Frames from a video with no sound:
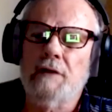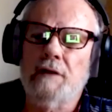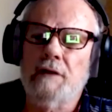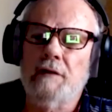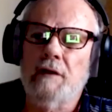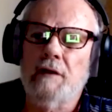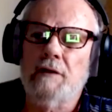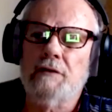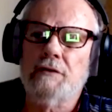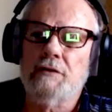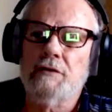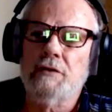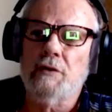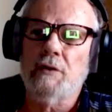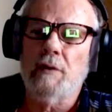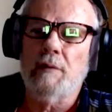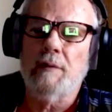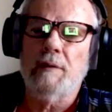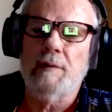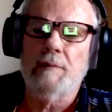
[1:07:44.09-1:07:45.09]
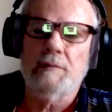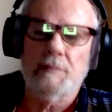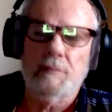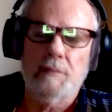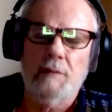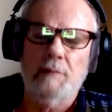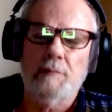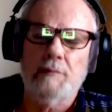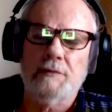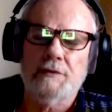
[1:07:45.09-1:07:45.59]
I had two. I mean,
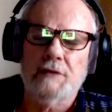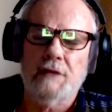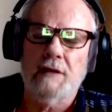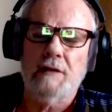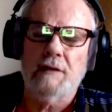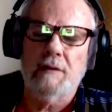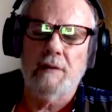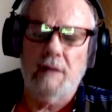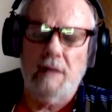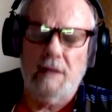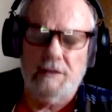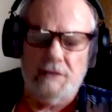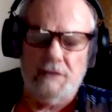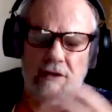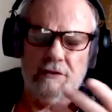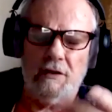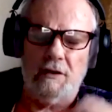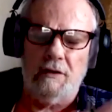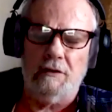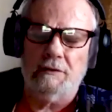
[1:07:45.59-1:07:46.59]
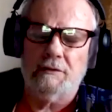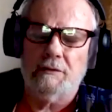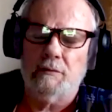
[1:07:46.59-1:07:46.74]
when beside as an adult,